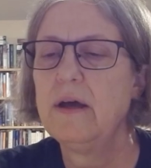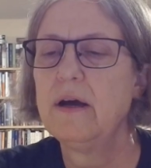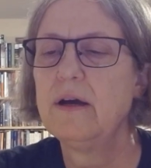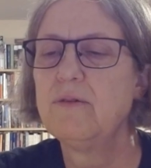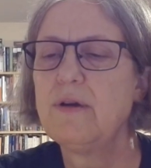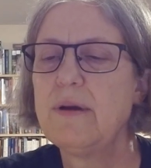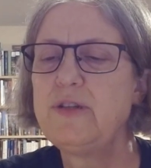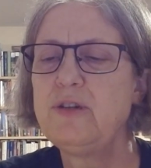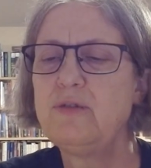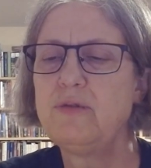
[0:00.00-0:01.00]

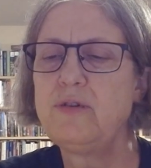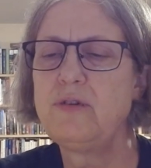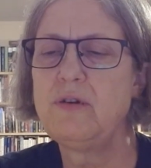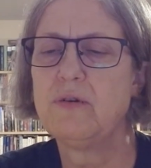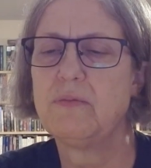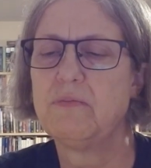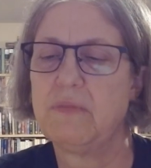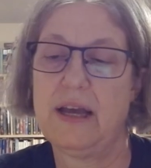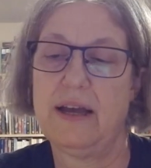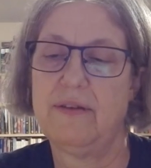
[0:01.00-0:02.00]
Robinson Crusoe.
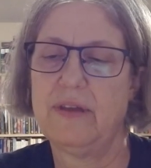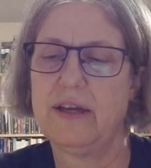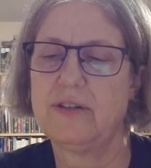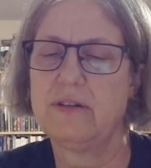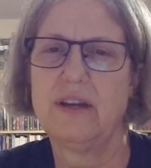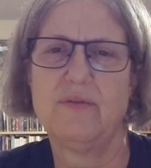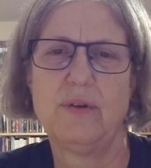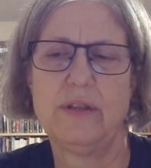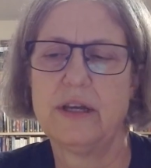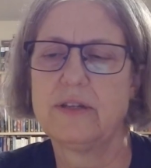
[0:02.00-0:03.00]
I have that. I've
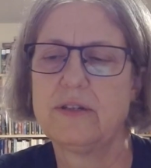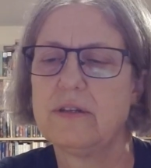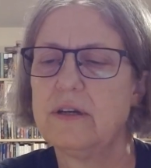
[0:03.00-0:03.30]
read that.